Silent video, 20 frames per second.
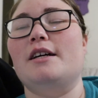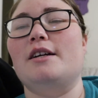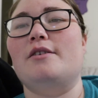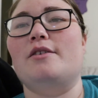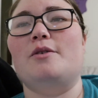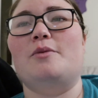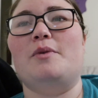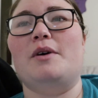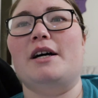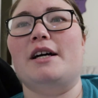I don't
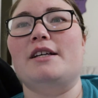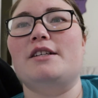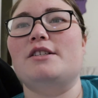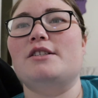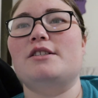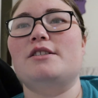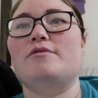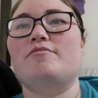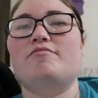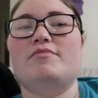know why. I
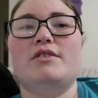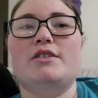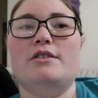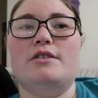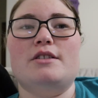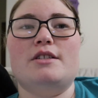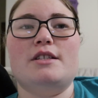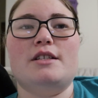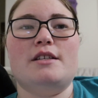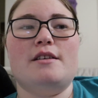just
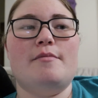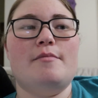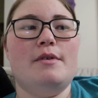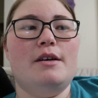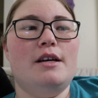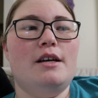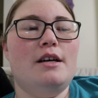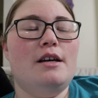couldn't sleep.